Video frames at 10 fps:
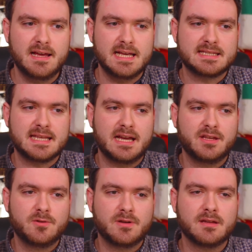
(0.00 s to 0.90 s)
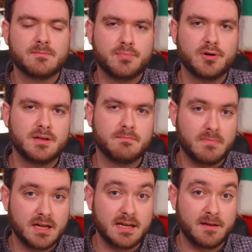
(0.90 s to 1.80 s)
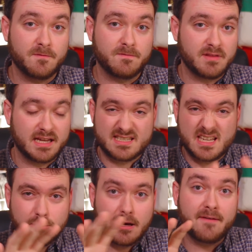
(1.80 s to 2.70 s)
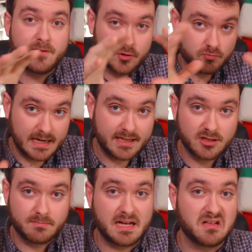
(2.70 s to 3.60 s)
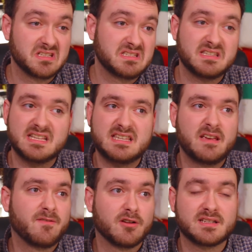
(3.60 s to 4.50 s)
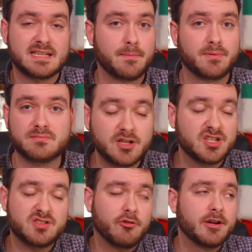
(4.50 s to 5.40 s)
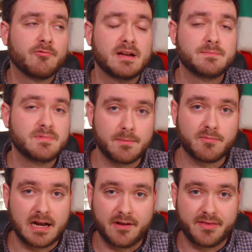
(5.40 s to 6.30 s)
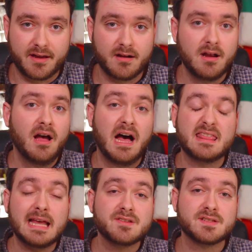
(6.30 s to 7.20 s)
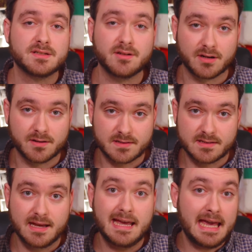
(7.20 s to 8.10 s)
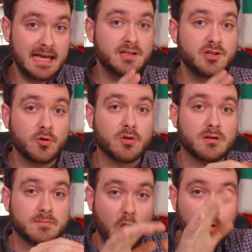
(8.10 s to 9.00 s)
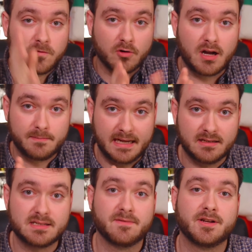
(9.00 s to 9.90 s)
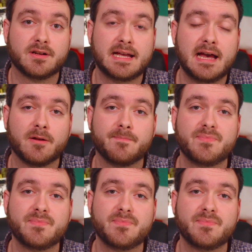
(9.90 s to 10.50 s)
It's that you can put money, like say you have your regular balance, let's say for example, just throwing a random number out there, 1,000 euros in your overall balance of your account.